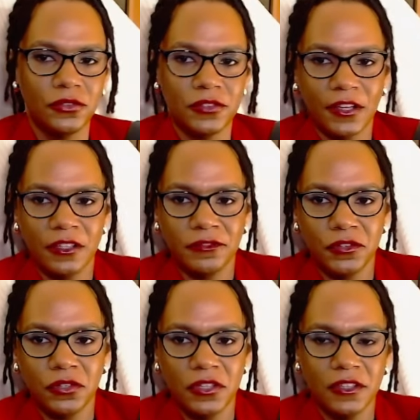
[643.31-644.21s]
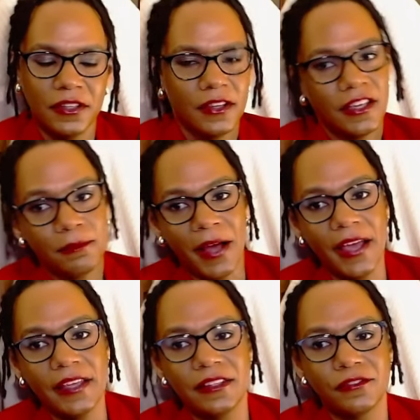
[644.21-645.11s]
Is that going to feel good? It
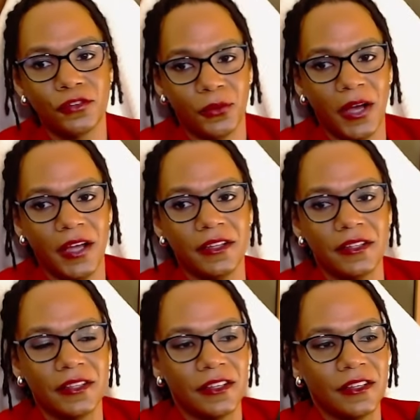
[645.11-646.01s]
might, for a while.